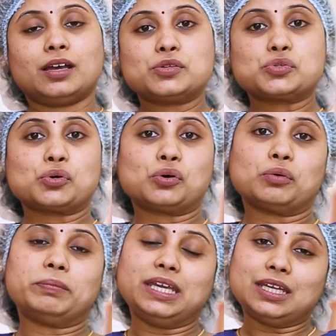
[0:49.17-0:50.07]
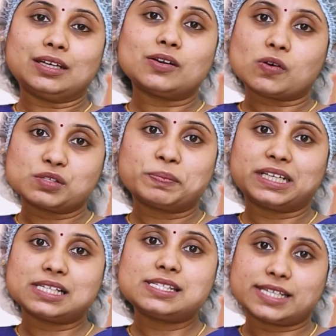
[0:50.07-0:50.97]
So being in an
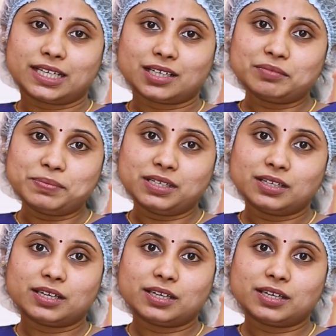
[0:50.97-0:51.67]
hospital setup,